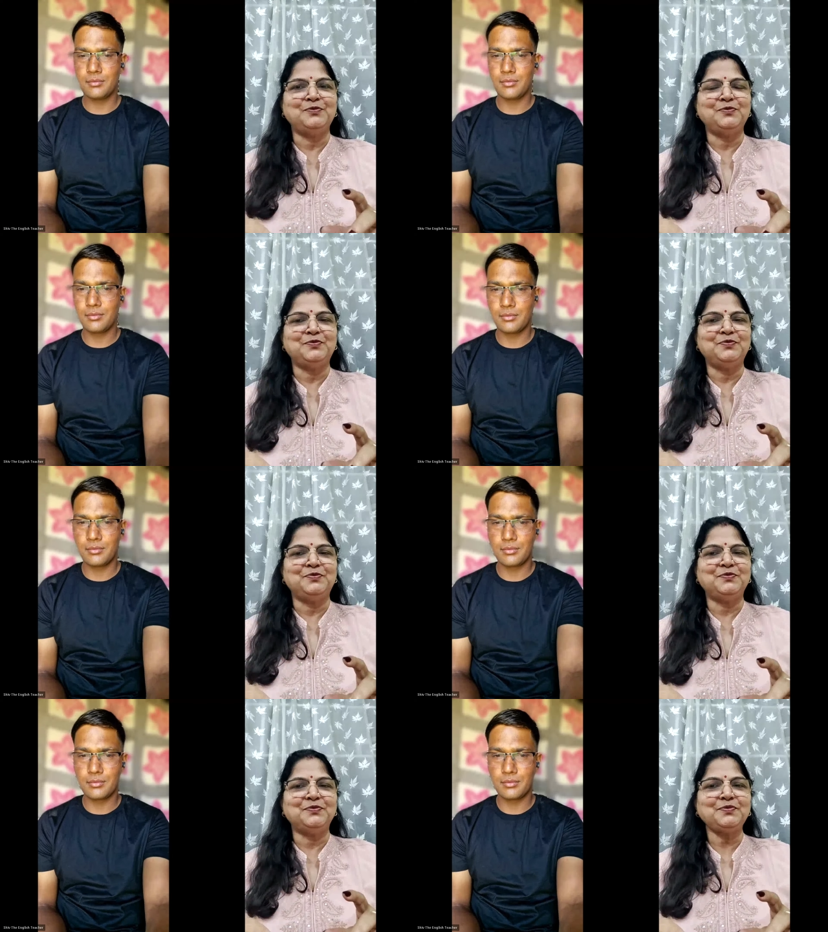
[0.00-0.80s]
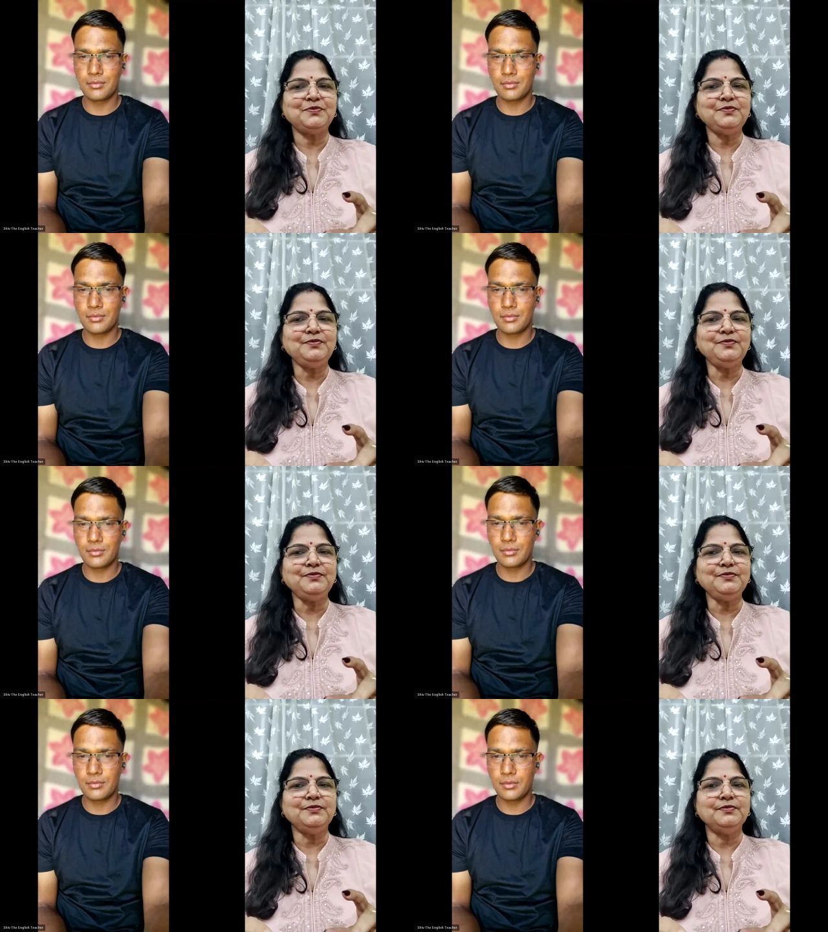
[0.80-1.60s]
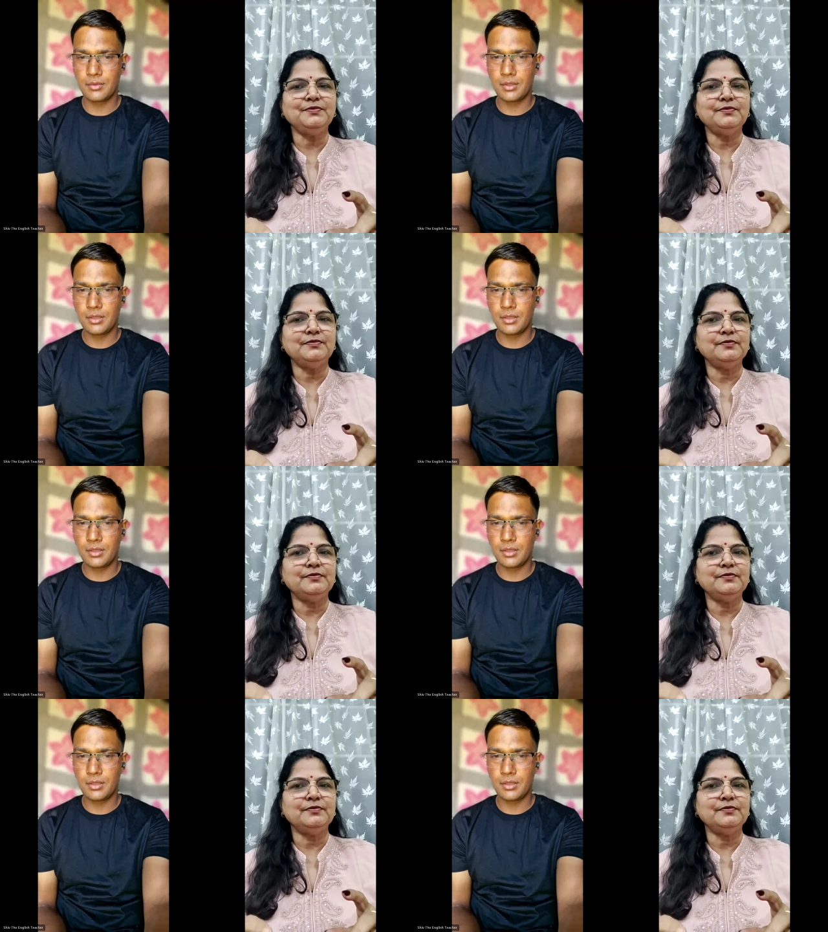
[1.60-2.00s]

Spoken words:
(silence)